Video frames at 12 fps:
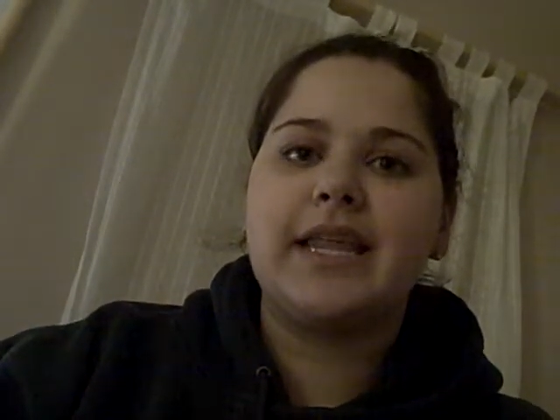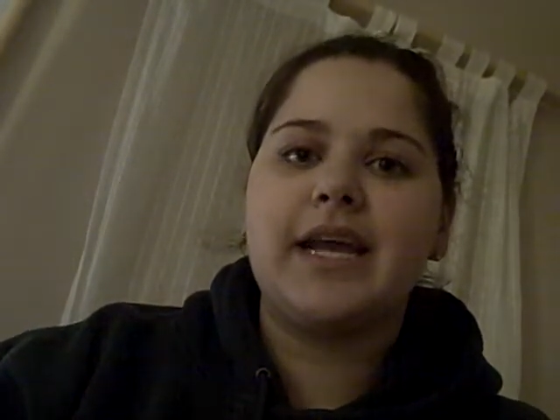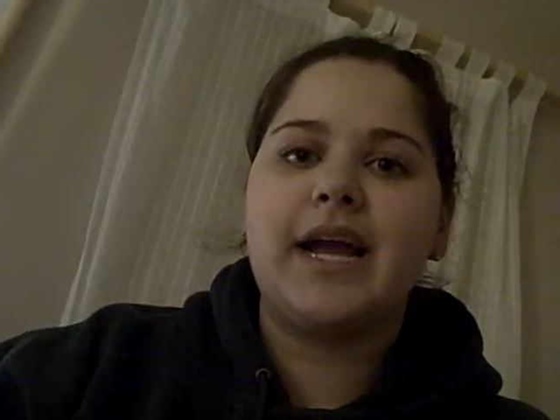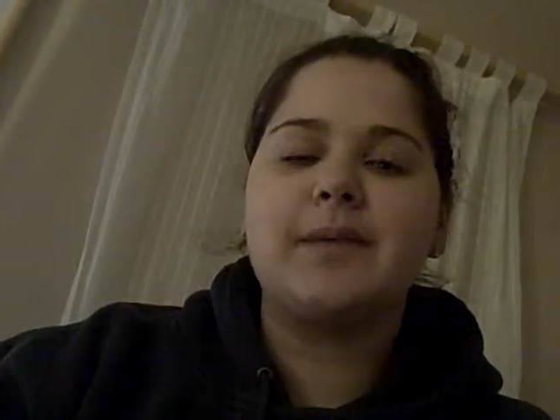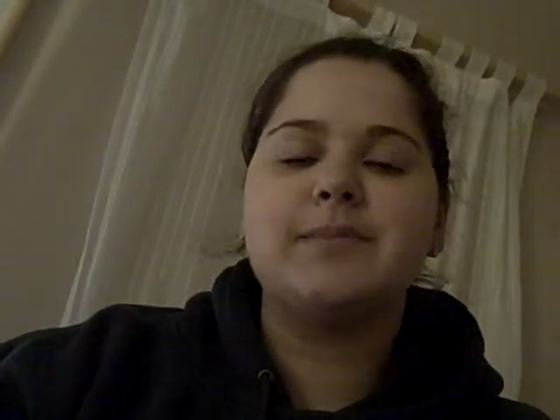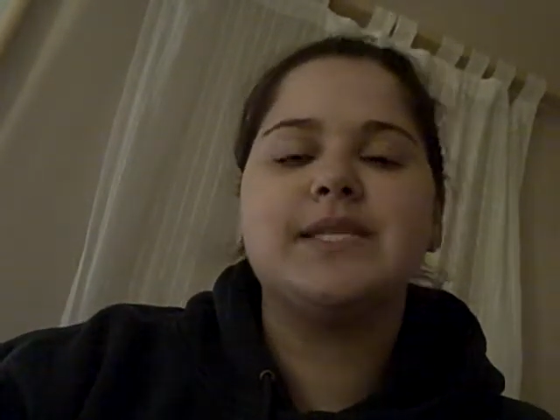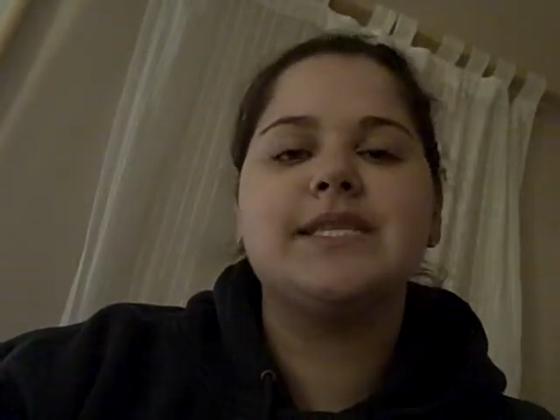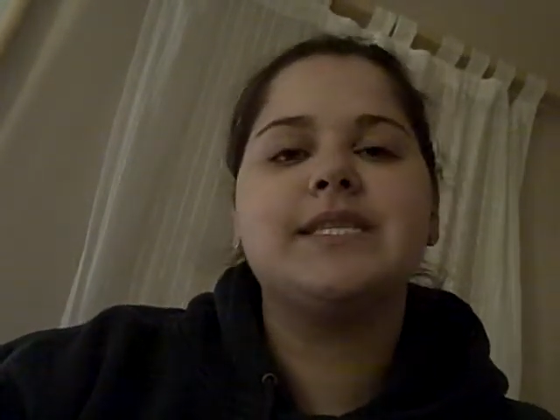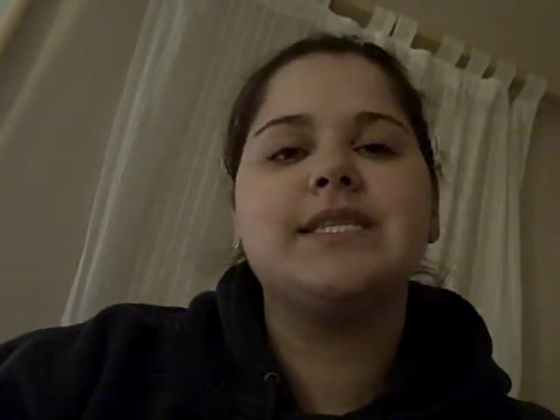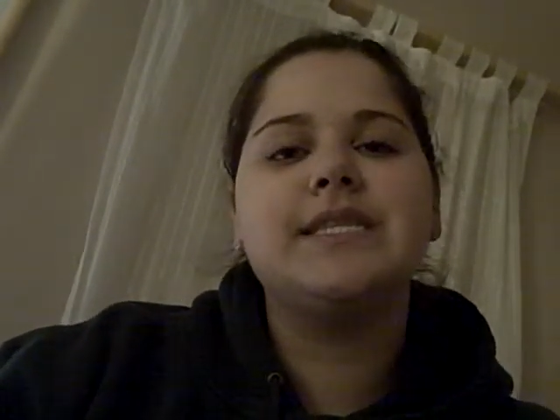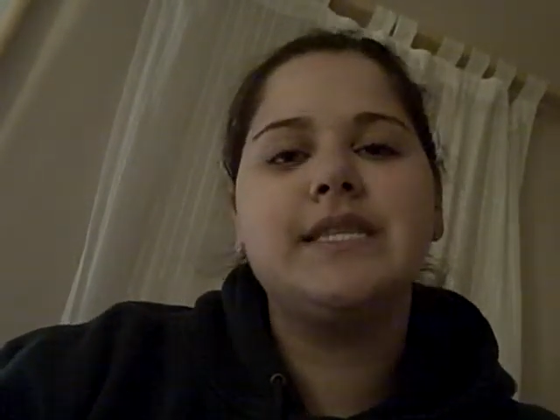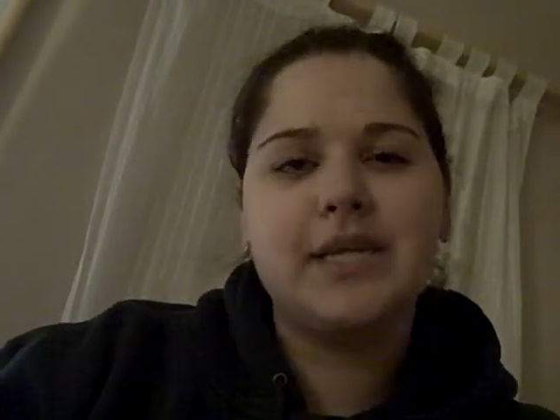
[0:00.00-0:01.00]
Like, I'm
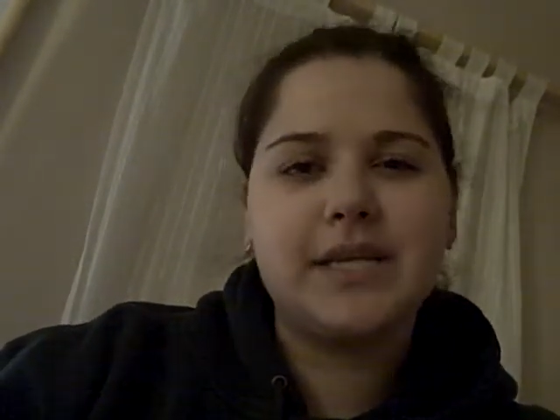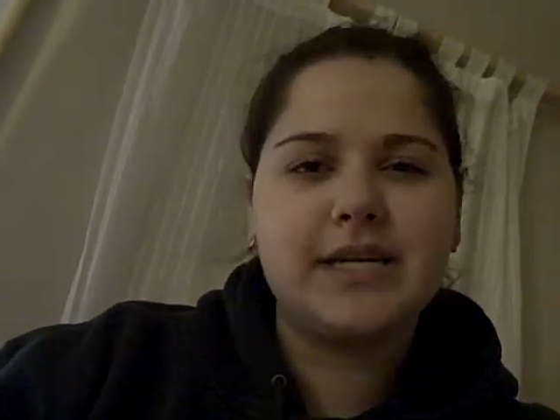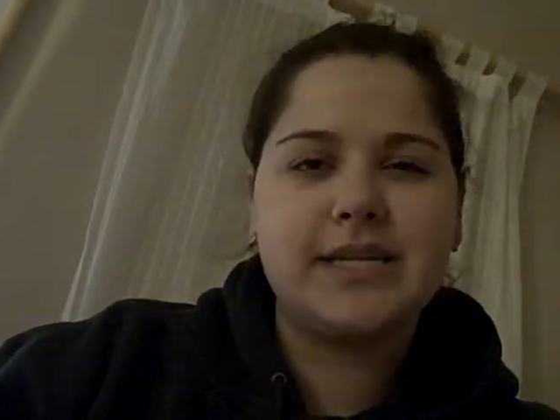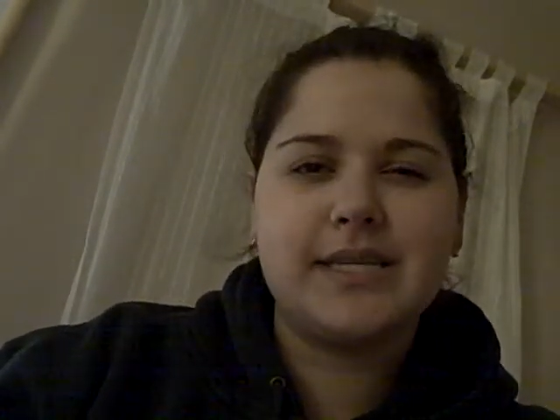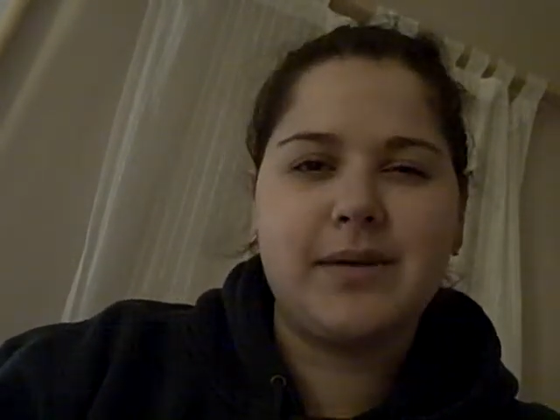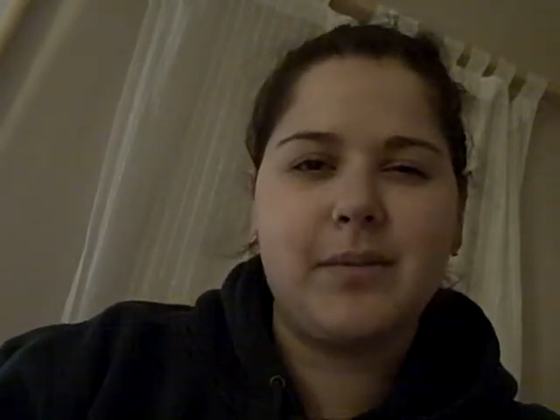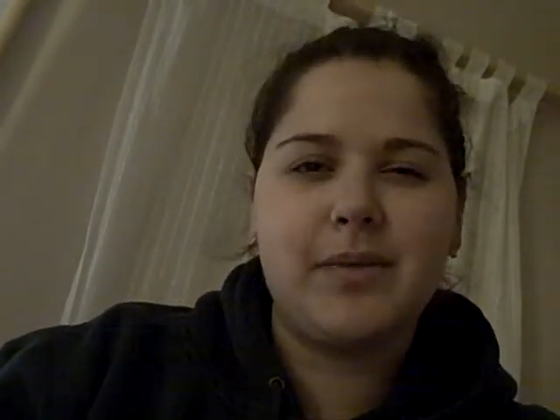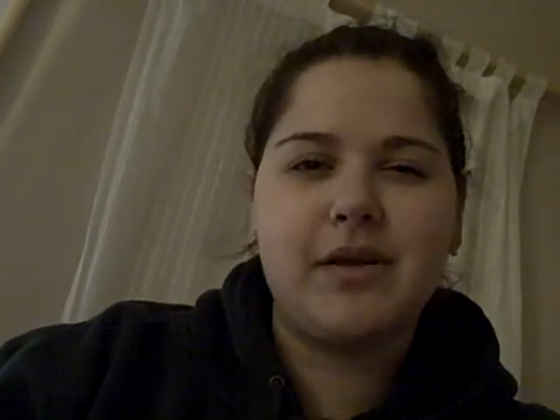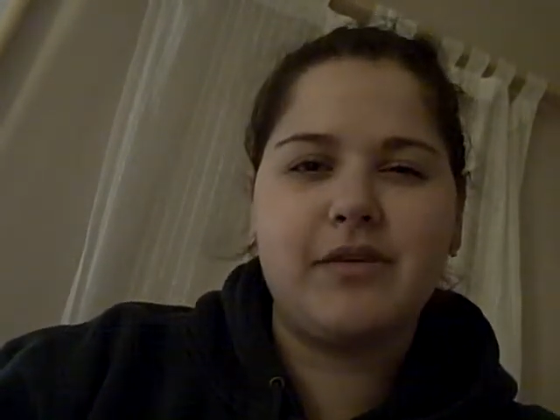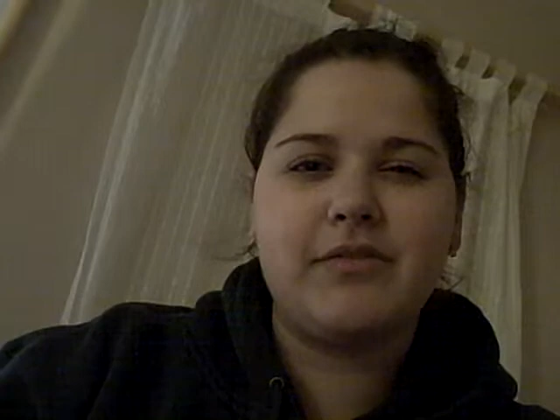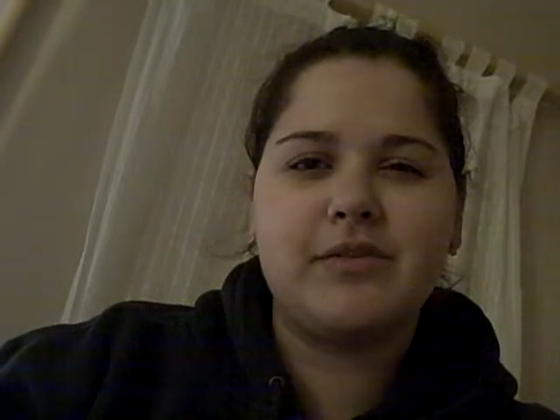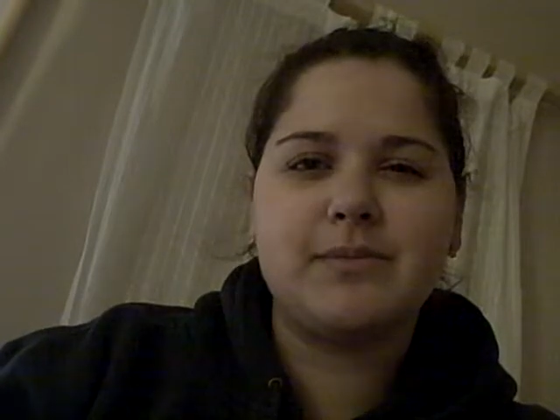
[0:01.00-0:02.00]
stealing
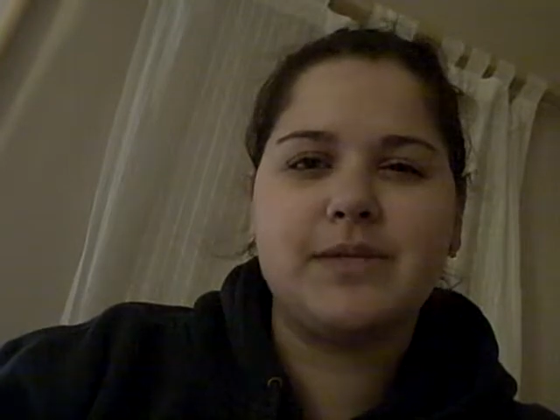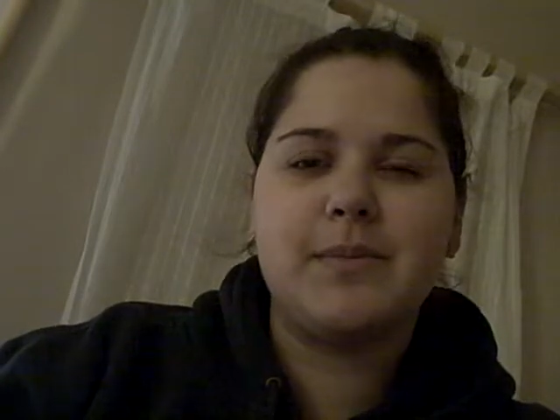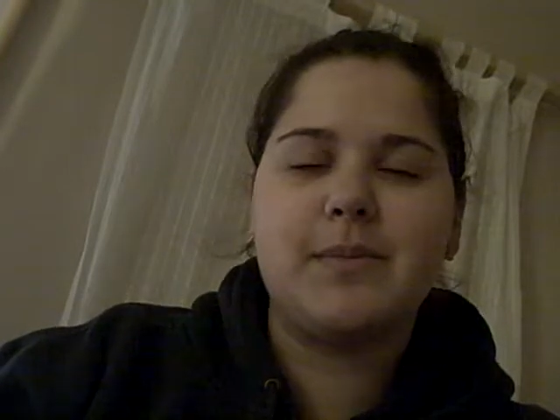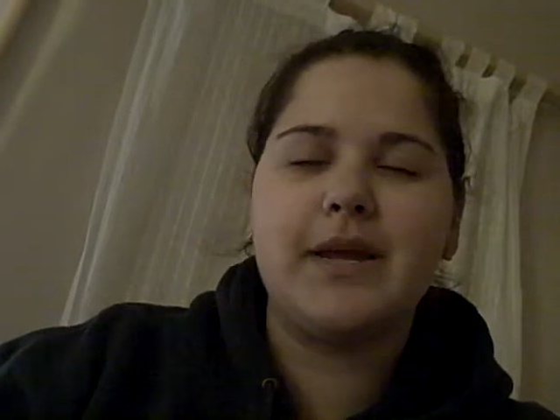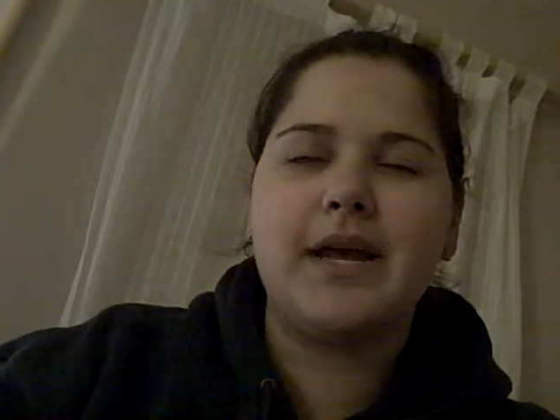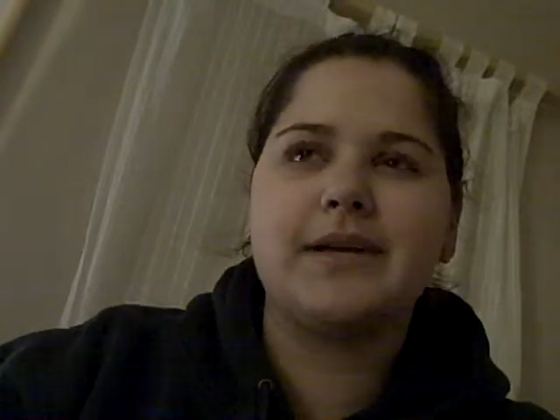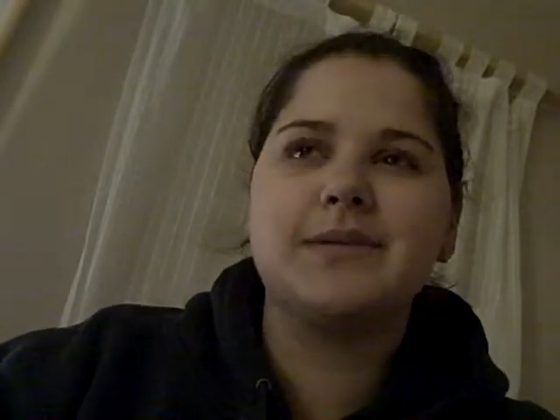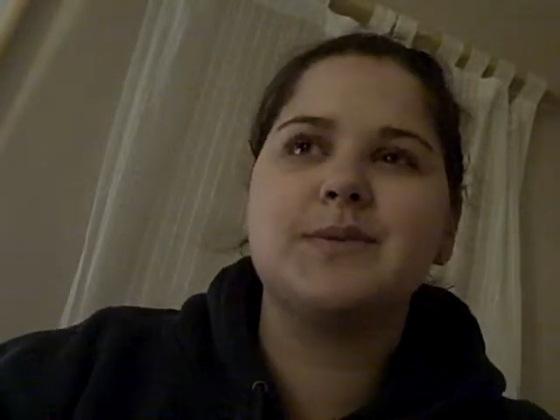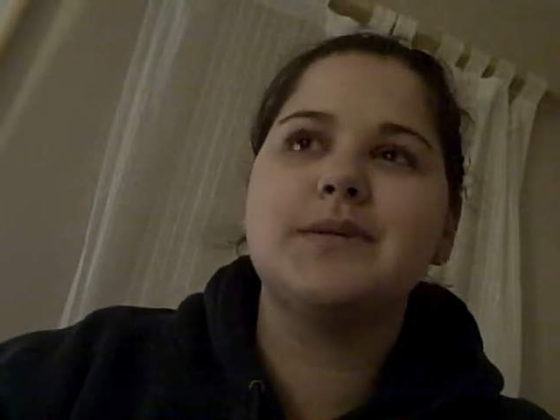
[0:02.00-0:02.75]
something from somebody else.